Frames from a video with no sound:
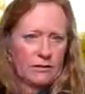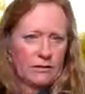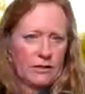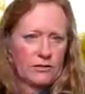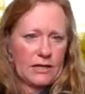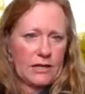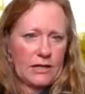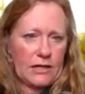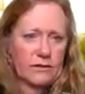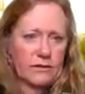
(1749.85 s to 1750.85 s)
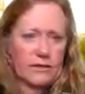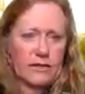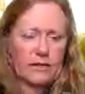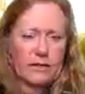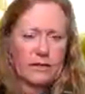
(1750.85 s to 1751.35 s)
Here's Canada,
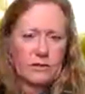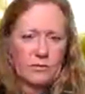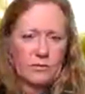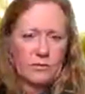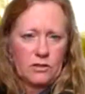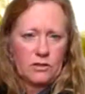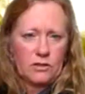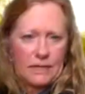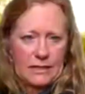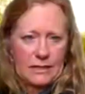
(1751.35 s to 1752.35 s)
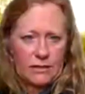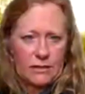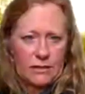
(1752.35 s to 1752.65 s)
right? So we look at the Canadian, you can see